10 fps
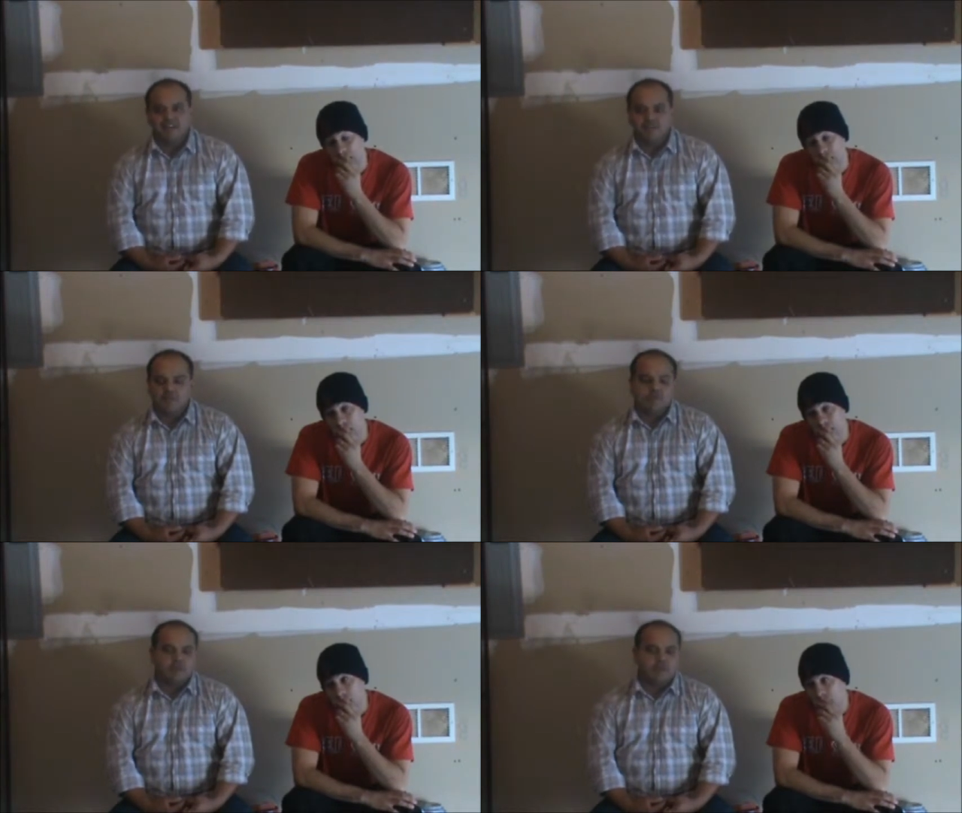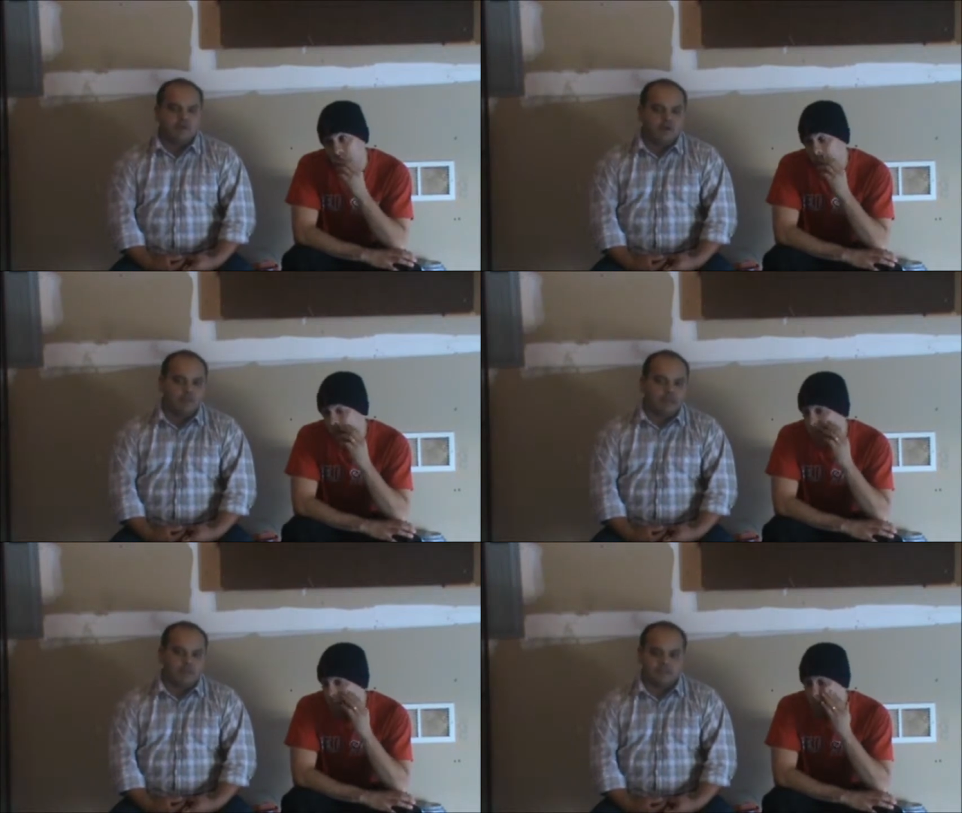We're doing our
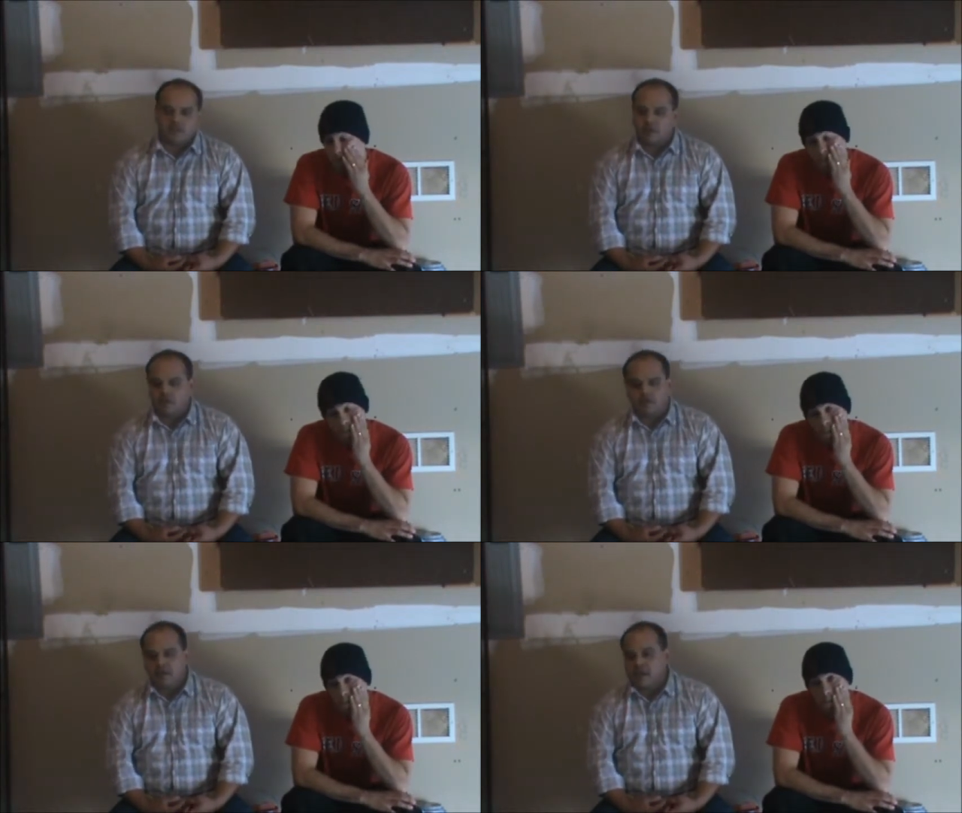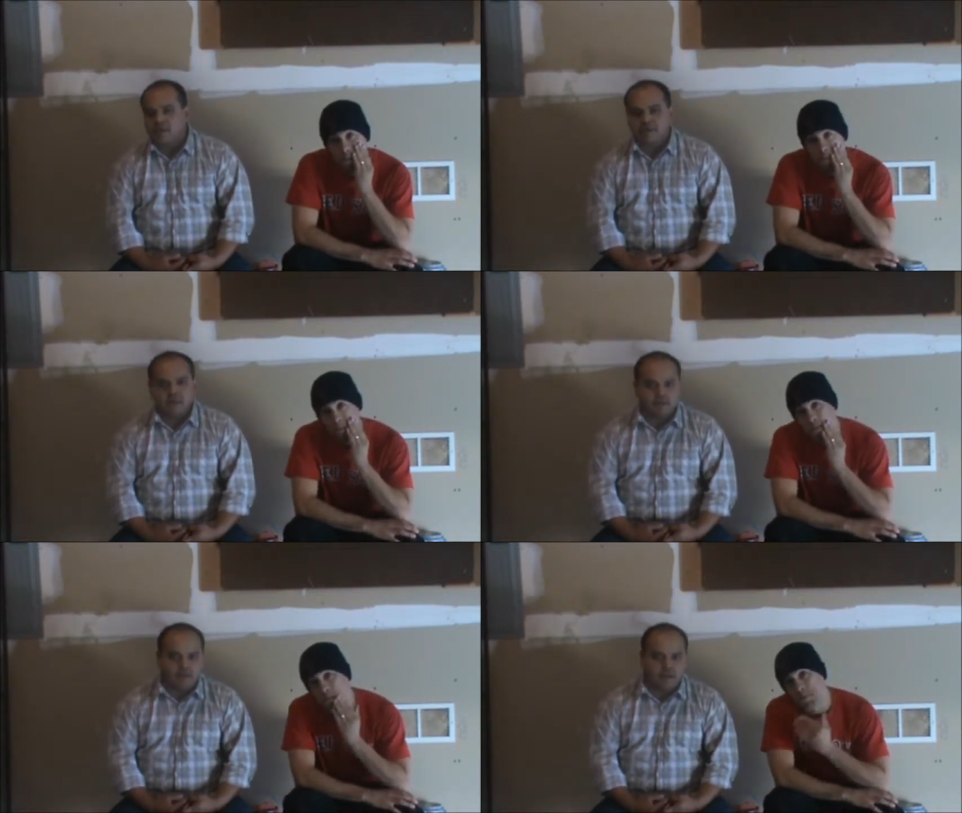best. It may not be
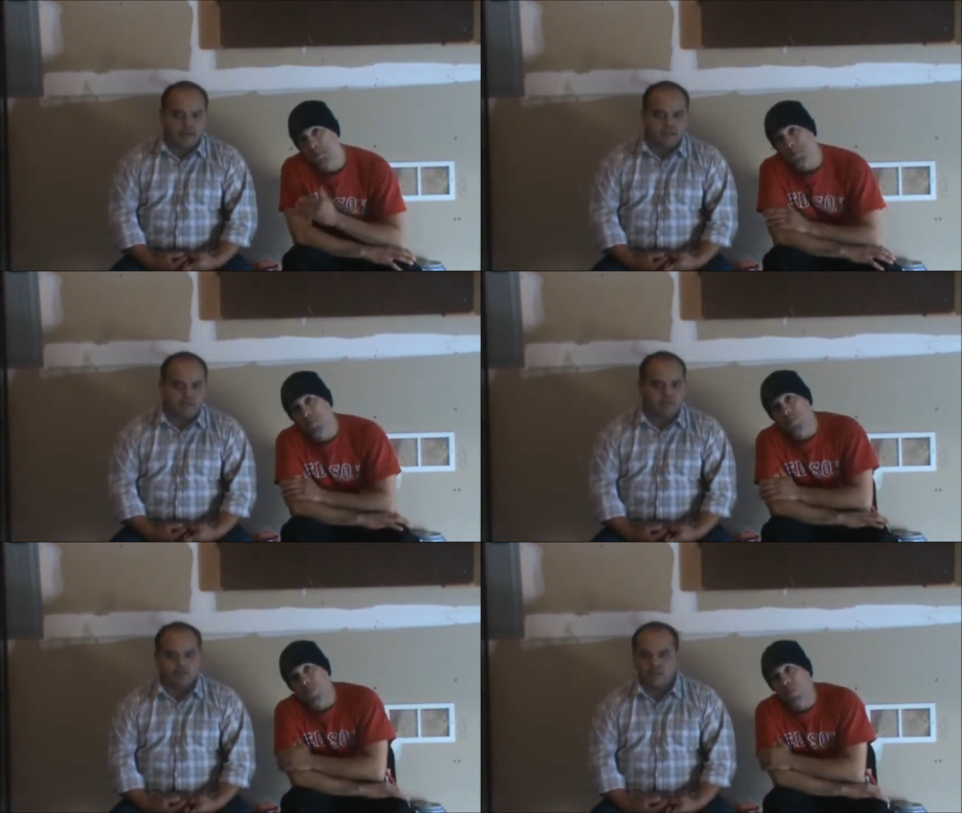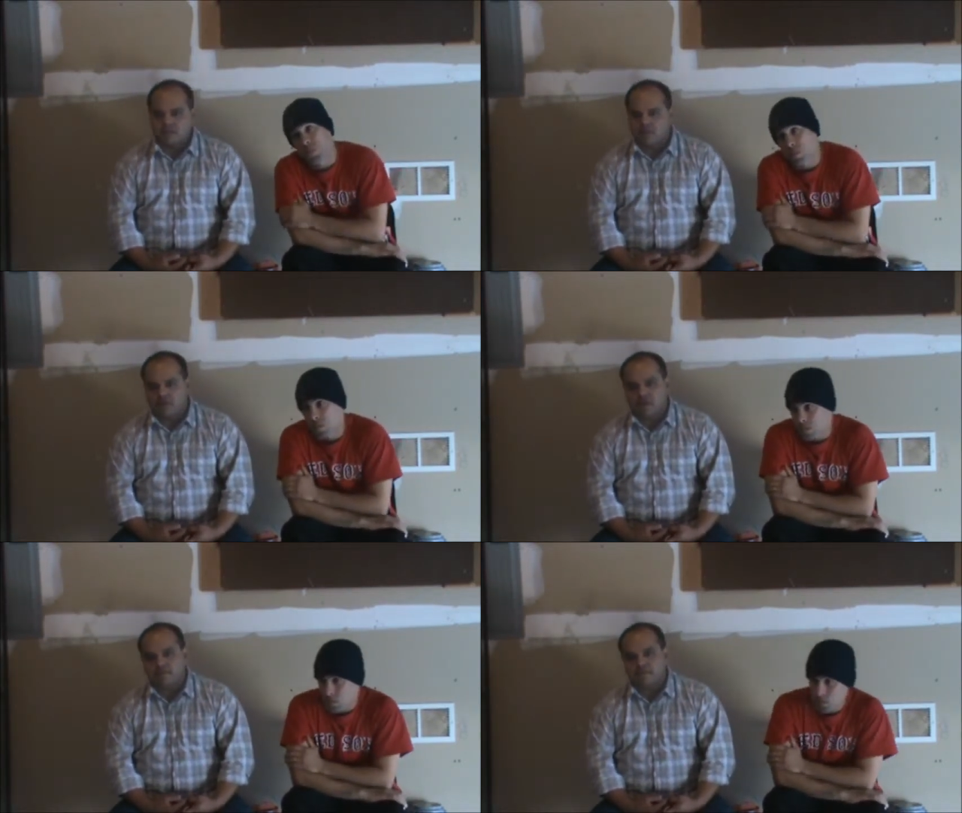the greatest, and like I said, we'll
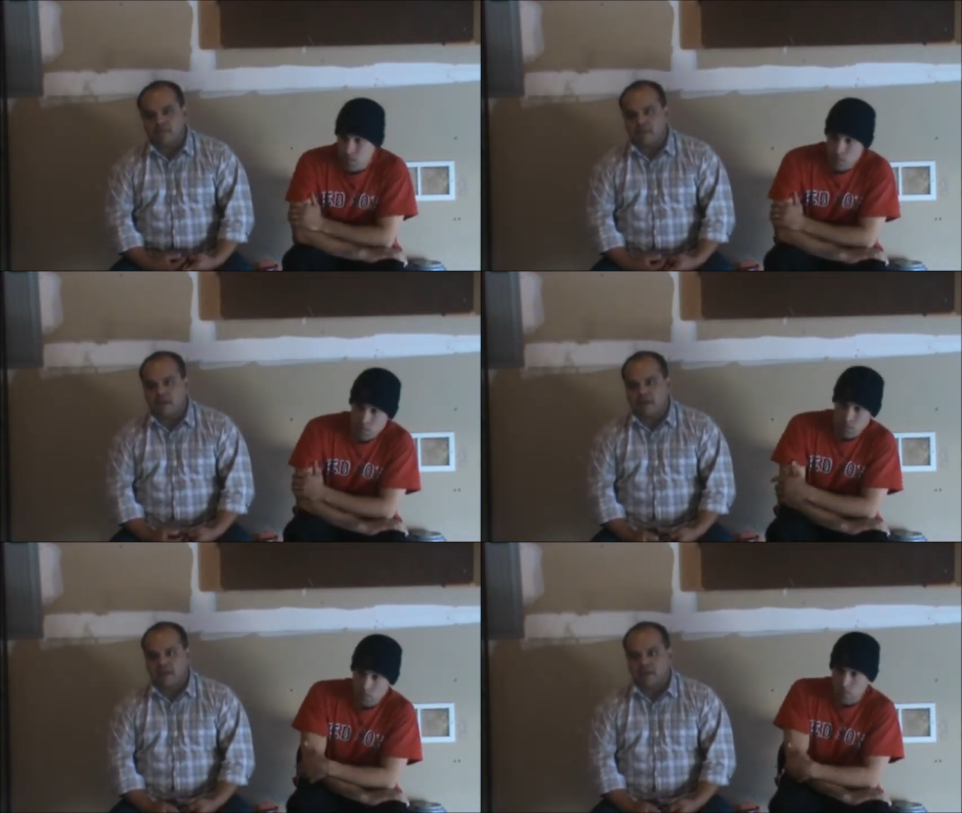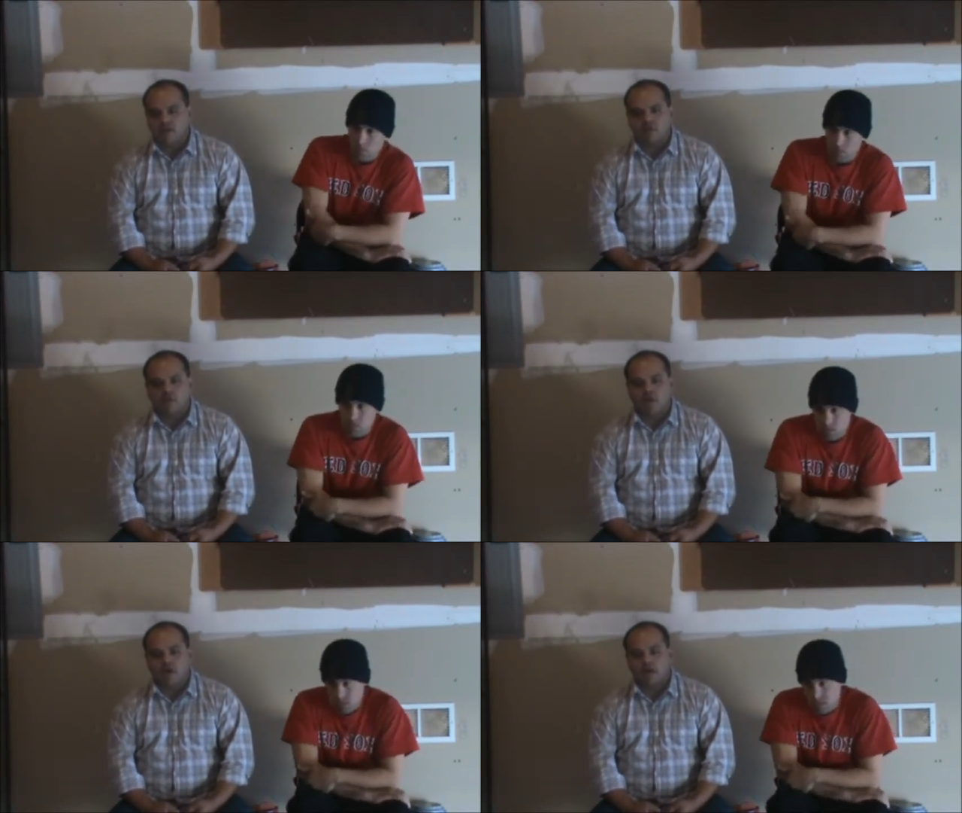get to that here in a little
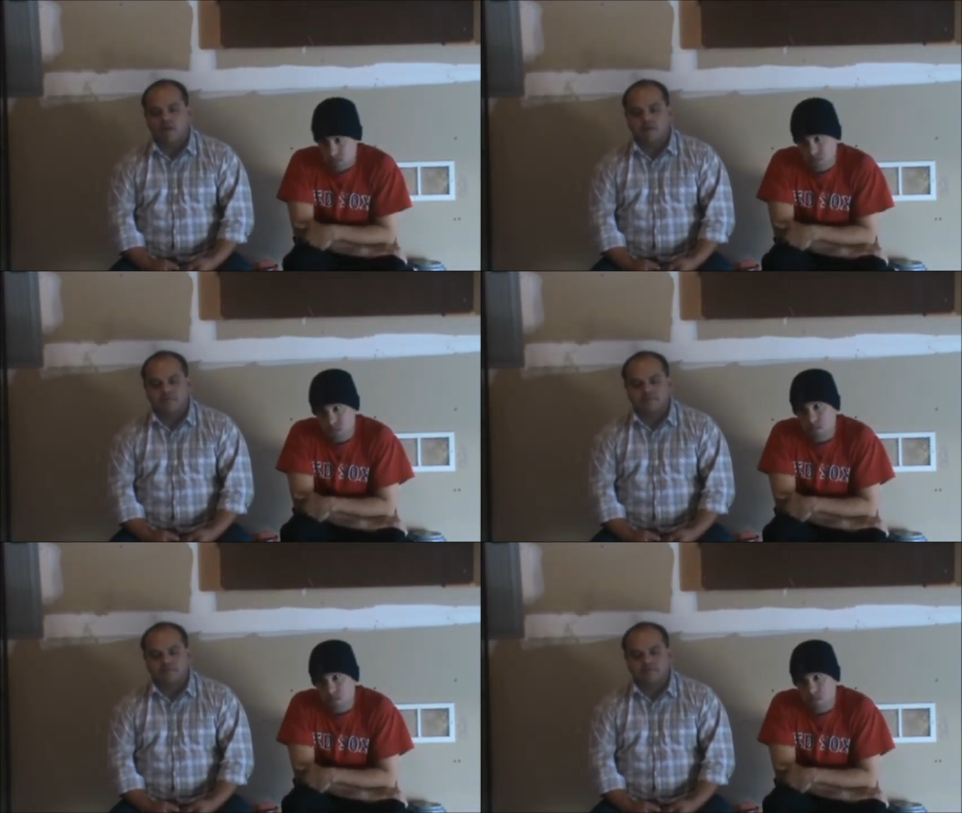while.